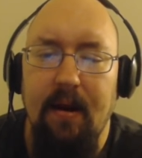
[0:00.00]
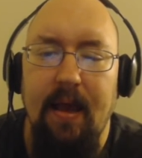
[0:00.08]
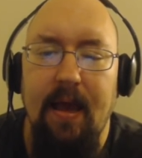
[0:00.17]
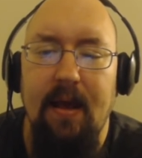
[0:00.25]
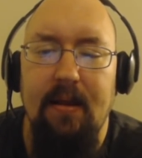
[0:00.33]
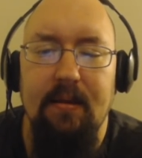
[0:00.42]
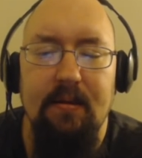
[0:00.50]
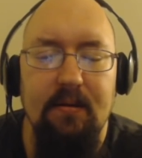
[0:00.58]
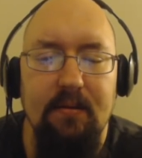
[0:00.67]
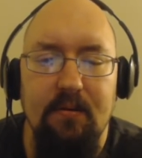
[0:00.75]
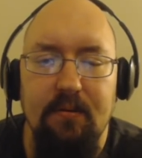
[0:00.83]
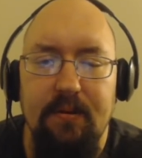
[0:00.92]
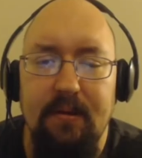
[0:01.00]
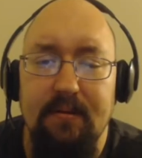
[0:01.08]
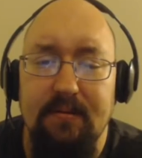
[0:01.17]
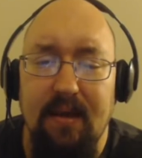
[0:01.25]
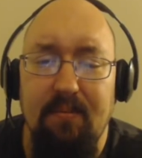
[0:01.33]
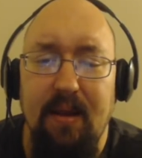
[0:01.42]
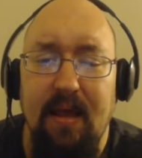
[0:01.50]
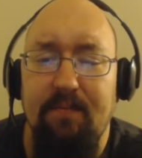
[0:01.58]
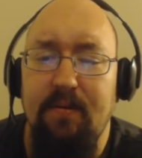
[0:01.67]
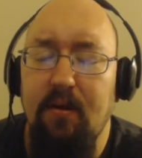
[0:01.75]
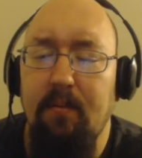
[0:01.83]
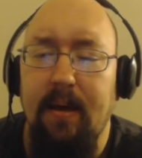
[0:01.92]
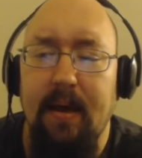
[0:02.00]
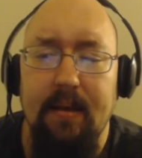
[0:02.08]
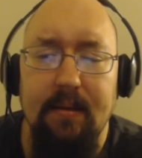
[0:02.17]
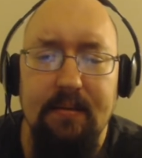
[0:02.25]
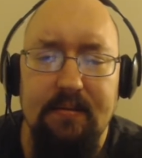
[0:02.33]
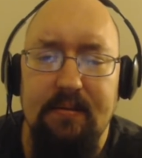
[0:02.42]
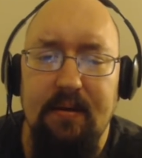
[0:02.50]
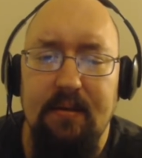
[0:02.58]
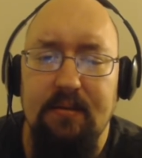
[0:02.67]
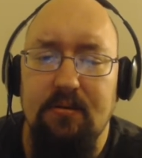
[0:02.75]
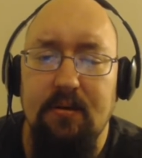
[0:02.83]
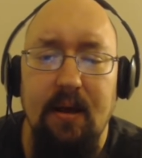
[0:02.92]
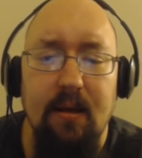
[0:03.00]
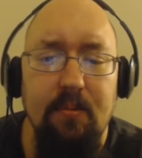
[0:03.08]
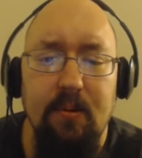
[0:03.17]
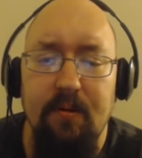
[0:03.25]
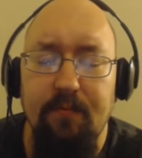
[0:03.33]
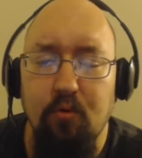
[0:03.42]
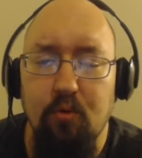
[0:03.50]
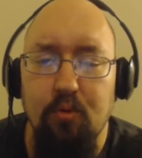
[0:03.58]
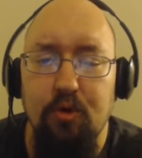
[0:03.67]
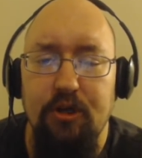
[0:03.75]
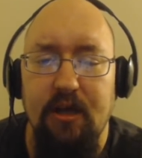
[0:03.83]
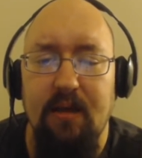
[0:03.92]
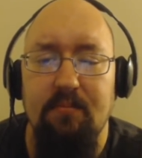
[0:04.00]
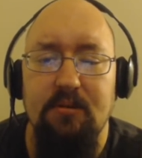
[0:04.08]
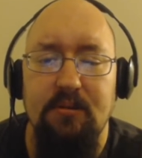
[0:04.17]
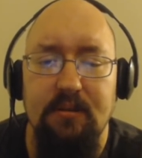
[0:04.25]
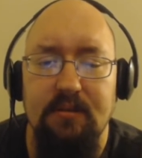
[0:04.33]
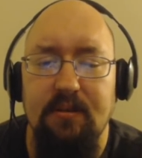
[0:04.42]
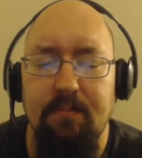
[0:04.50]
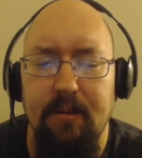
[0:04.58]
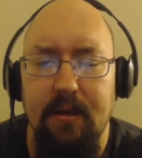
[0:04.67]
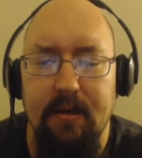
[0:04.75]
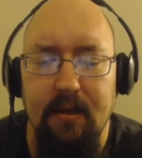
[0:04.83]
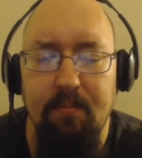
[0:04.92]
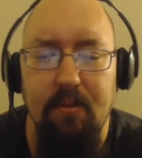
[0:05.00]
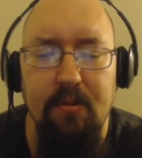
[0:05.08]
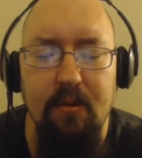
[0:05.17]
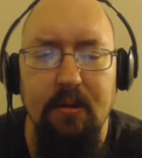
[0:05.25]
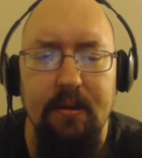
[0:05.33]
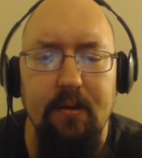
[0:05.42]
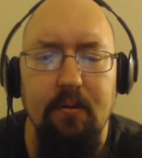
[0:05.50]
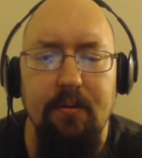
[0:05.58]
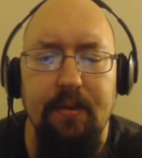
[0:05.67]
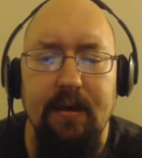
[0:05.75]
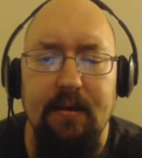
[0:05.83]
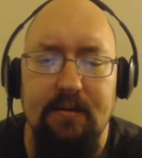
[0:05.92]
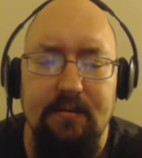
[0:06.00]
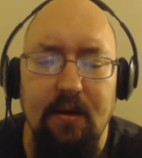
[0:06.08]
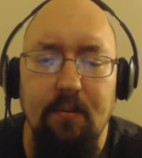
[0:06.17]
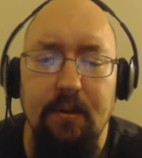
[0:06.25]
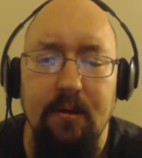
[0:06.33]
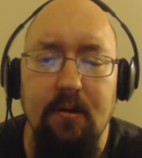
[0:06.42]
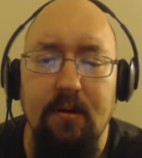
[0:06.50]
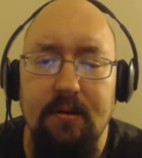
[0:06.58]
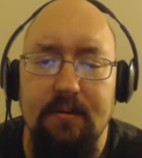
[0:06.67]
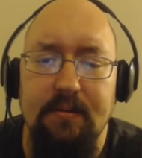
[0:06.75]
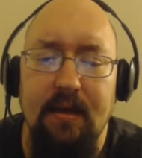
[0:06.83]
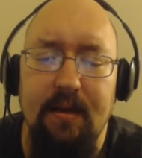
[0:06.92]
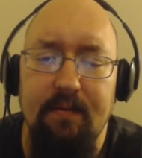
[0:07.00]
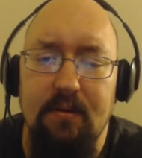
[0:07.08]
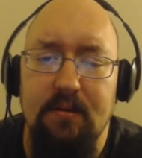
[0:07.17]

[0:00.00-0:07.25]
adding their little thing. I'm going to have to go back and listen to this track 3 or 4 more times just to pick up the little things going on inside of it.